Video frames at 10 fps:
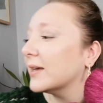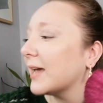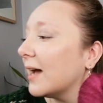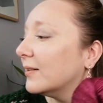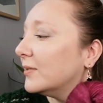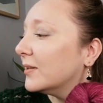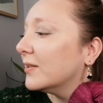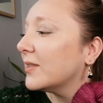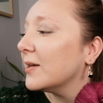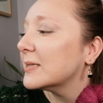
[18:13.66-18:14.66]
I get
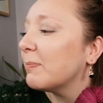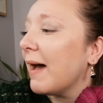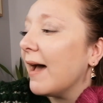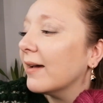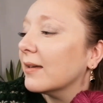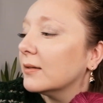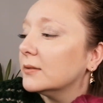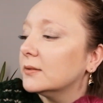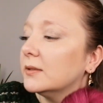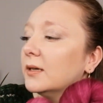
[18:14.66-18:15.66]
those back,
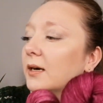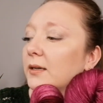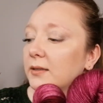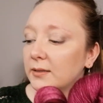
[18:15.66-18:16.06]
oh,